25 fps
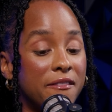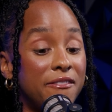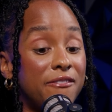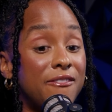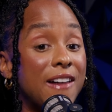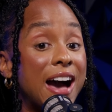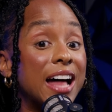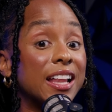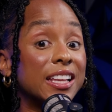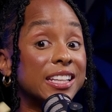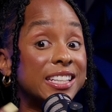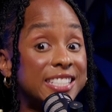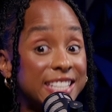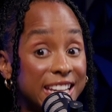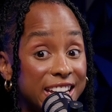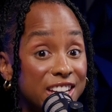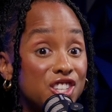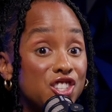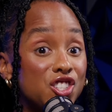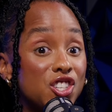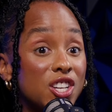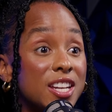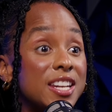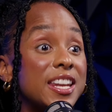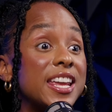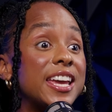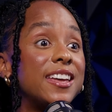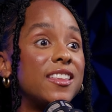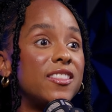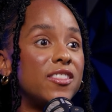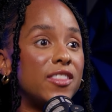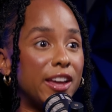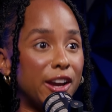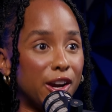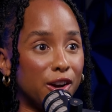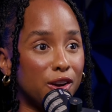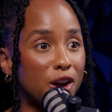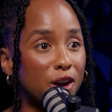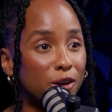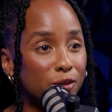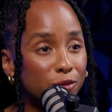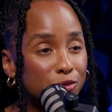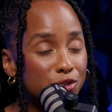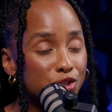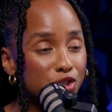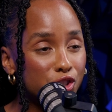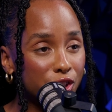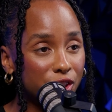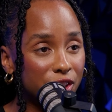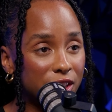validation in their
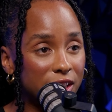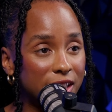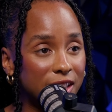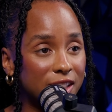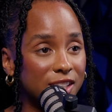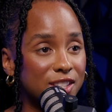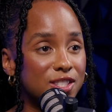own journey.